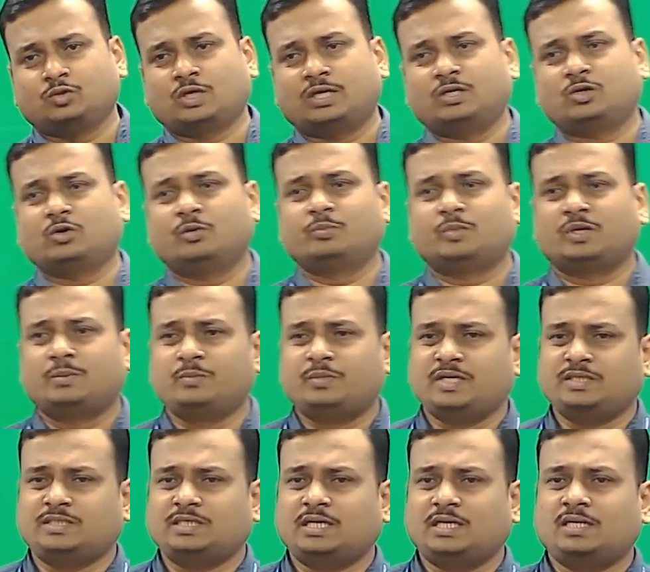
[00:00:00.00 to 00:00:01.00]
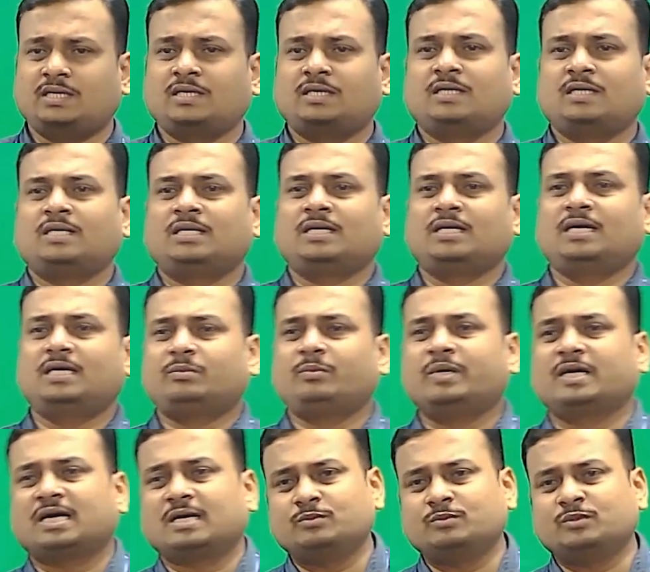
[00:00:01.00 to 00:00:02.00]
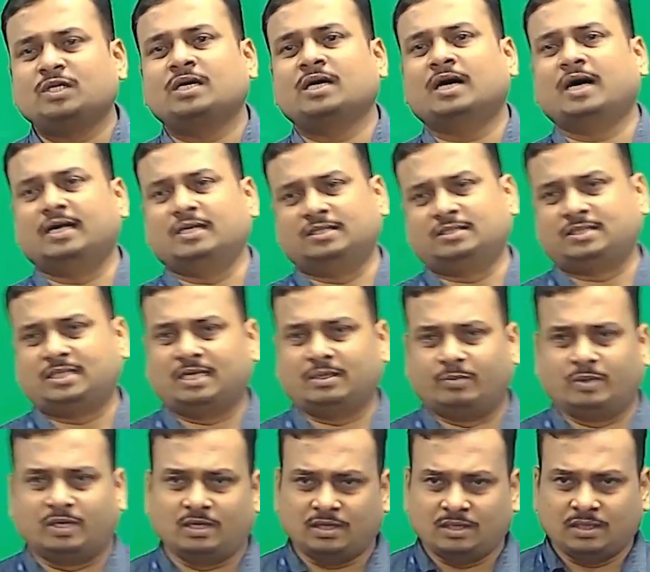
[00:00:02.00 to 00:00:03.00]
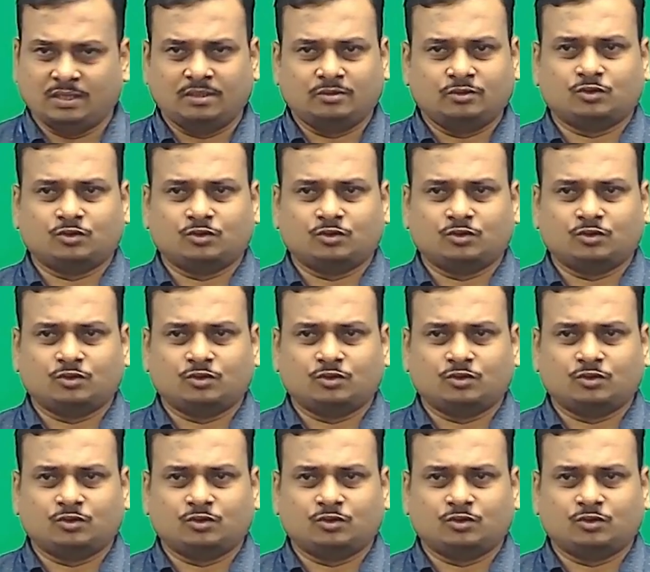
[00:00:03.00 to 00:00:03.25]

So at room temperature, it becomes unstable.